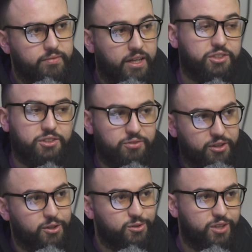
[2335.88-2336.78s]
Actually, it's
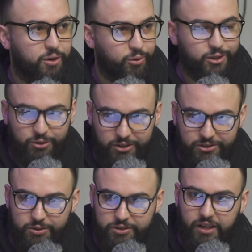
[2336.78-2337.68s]
funny you use that word choice.
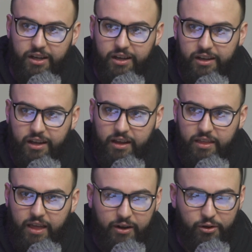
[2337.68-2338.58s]
There's, I
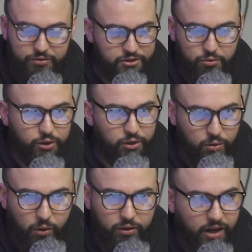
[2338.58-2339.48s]
don't know if it's a real
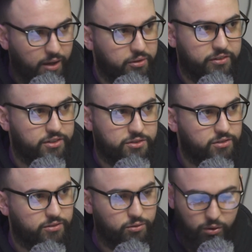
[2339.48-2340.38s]
quote or not, but this
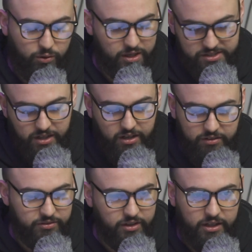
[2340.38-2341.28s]
quote I saw
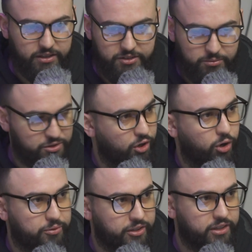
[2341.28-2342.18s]
of some
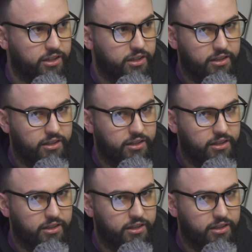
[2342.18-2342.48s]
sculptor.